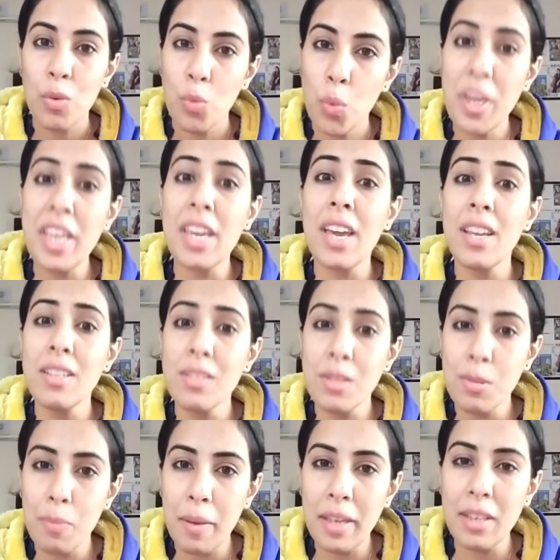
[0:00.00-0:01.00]
We can
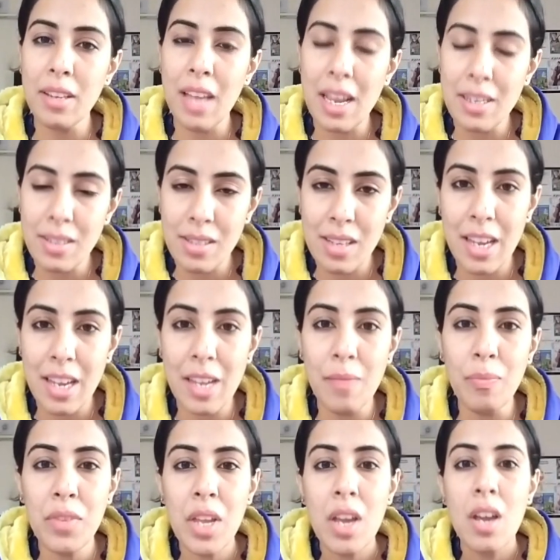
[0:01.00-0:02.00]
spend that
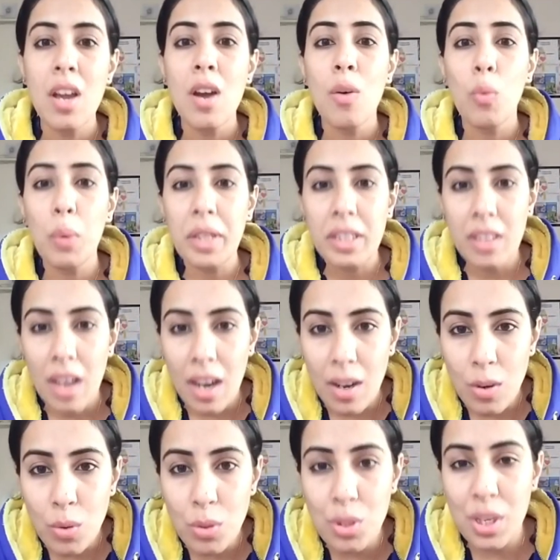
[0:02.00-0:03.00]
time
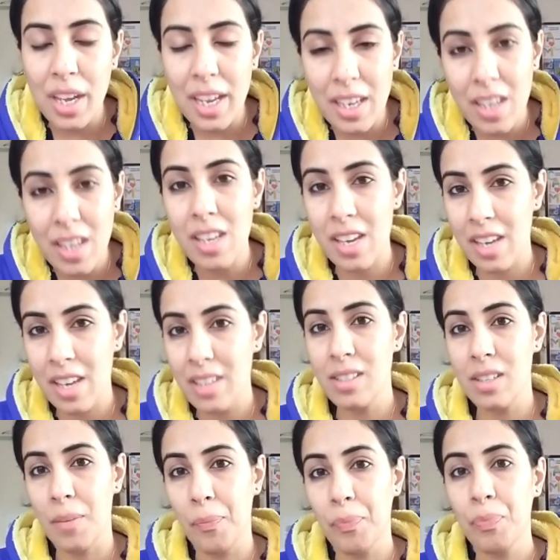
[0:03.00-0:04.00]
without any guilt.